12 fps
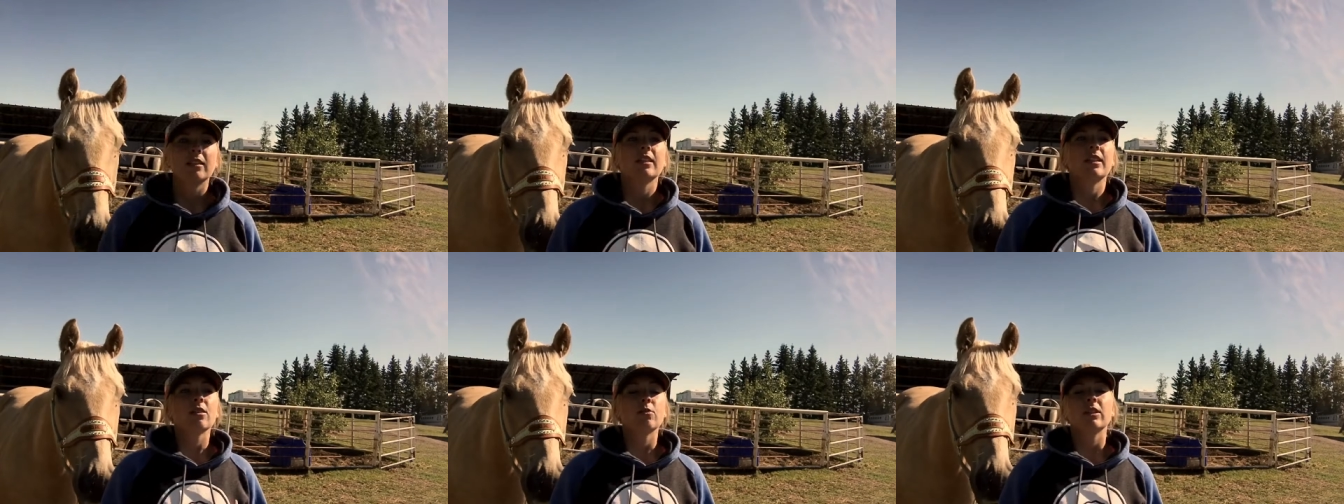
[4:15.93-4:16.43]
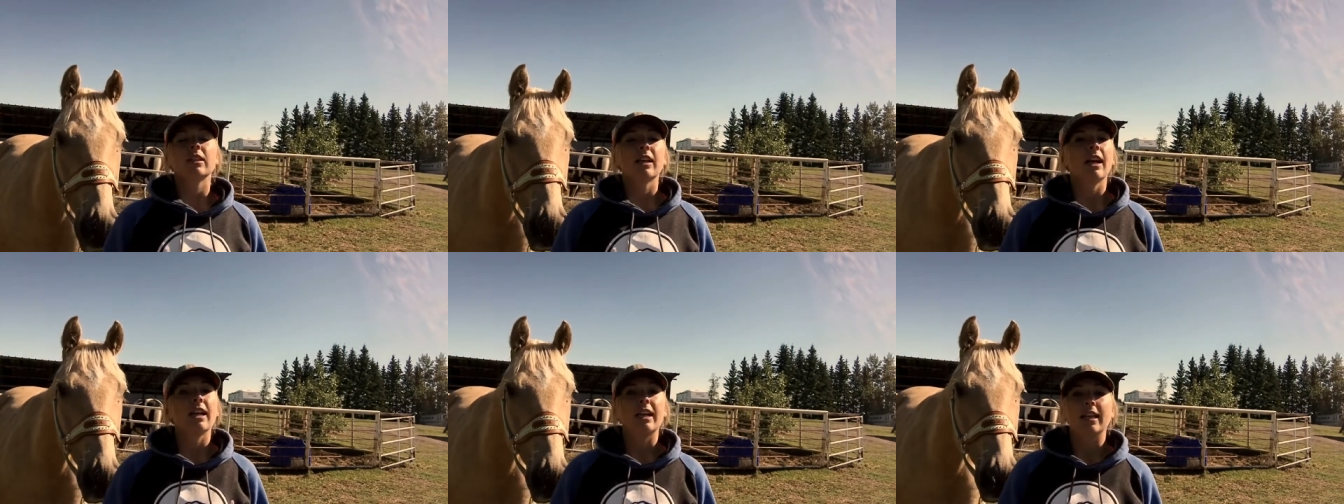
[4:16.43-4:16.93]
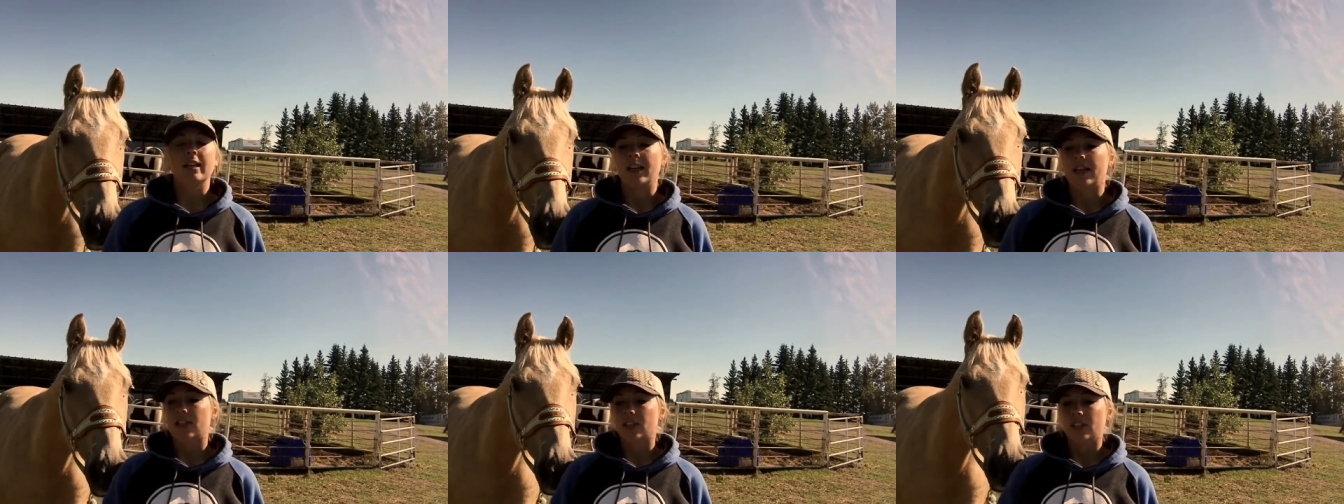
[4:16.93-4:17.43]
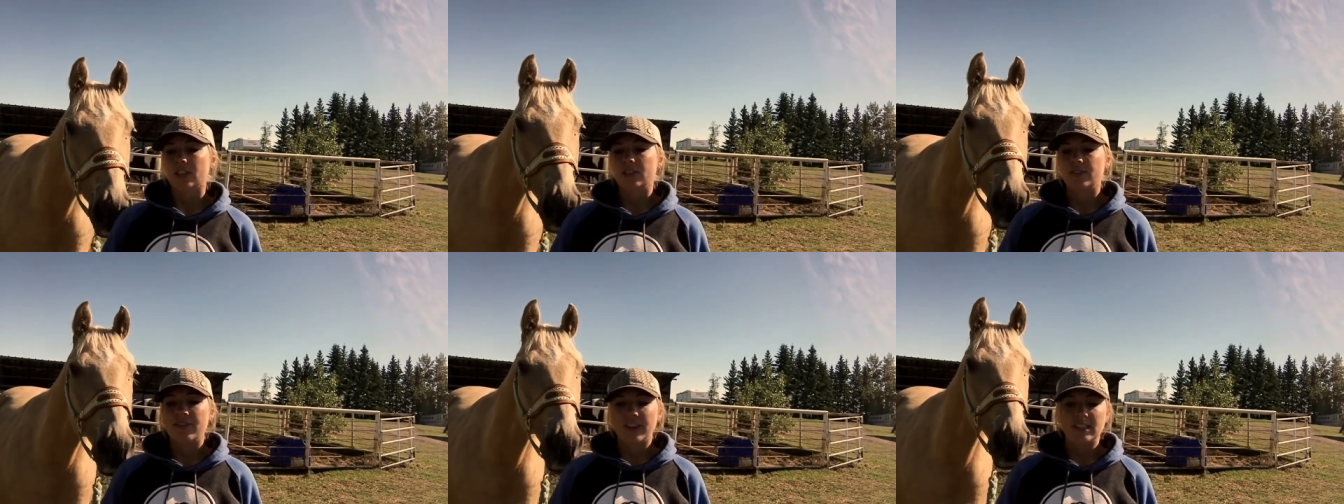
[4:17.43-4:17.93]
he will cut in, and it's
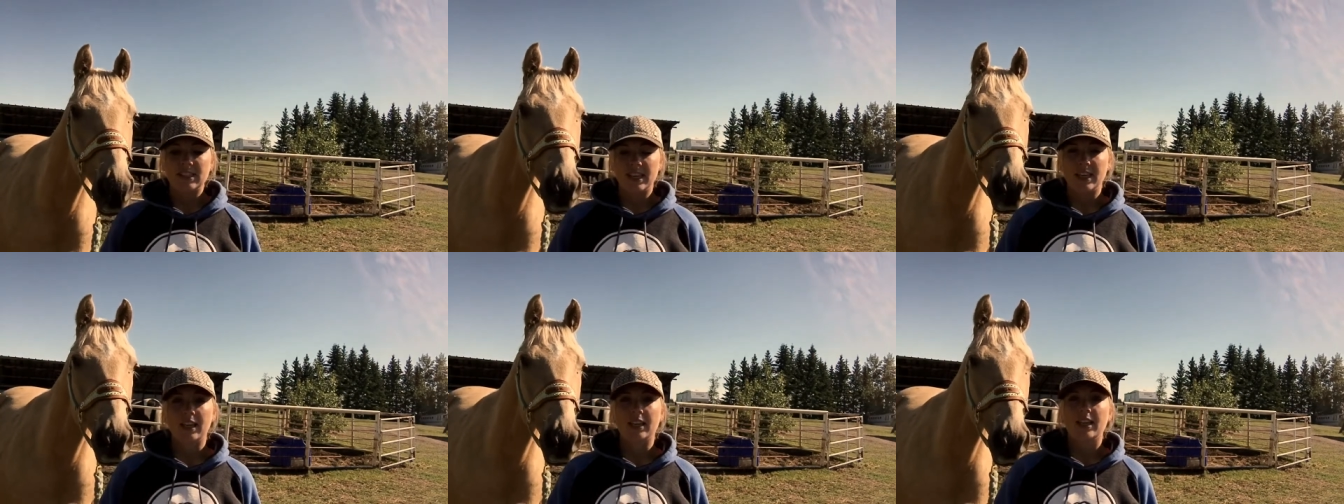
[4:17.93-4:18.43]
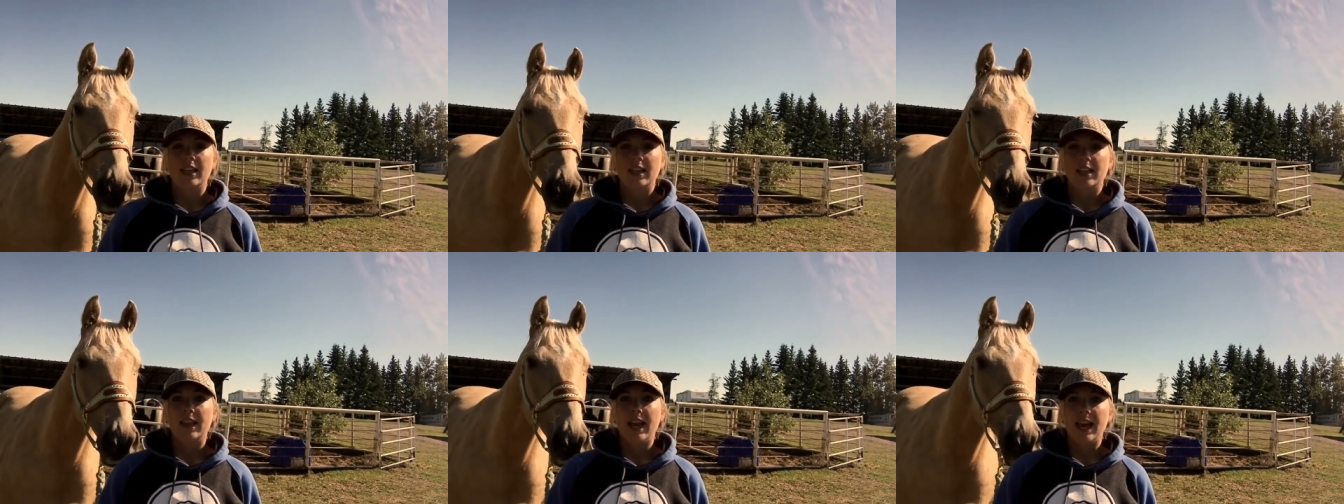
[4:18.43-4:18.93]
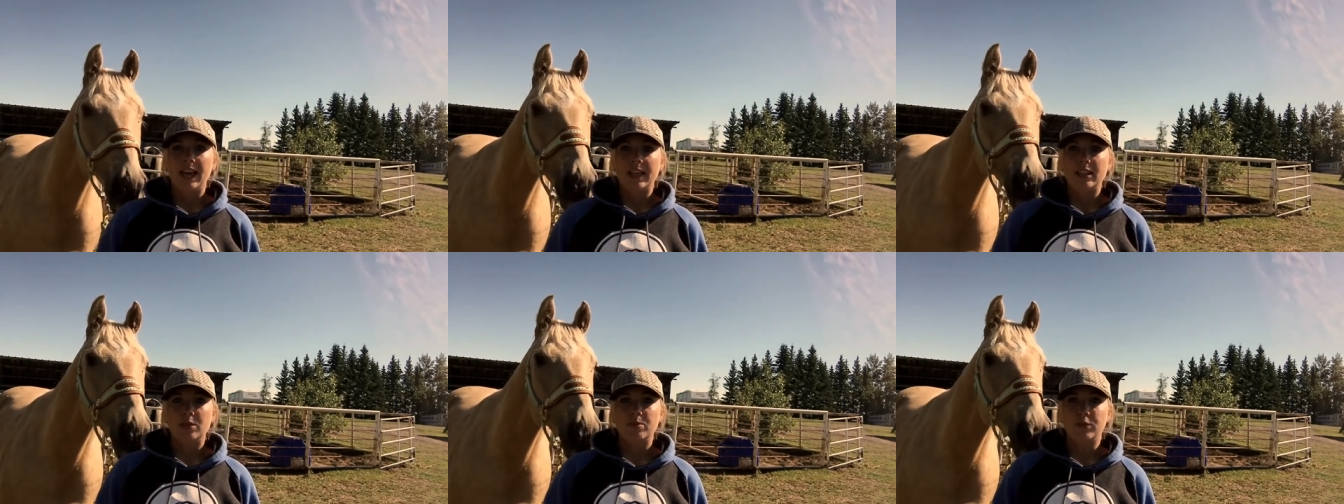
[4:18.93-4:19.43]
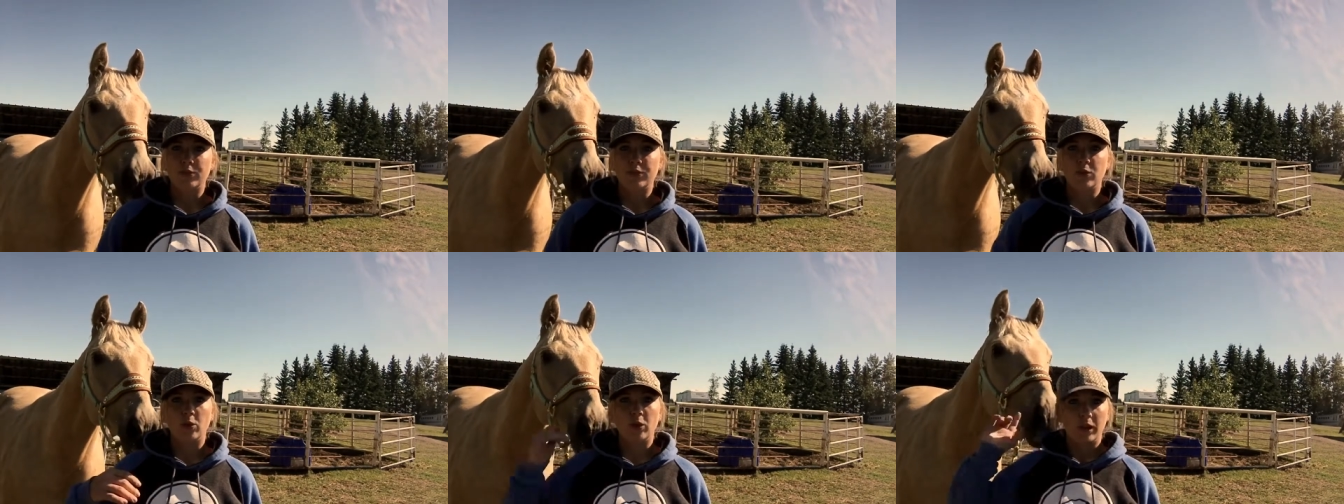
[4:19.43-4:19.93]
just fixing that
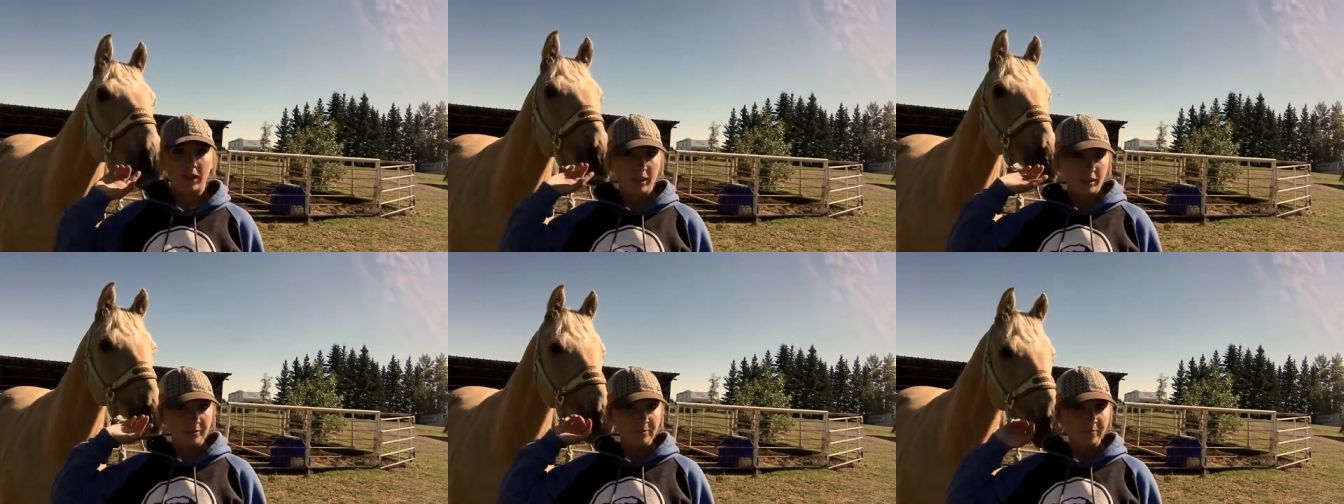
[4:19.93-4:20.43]
before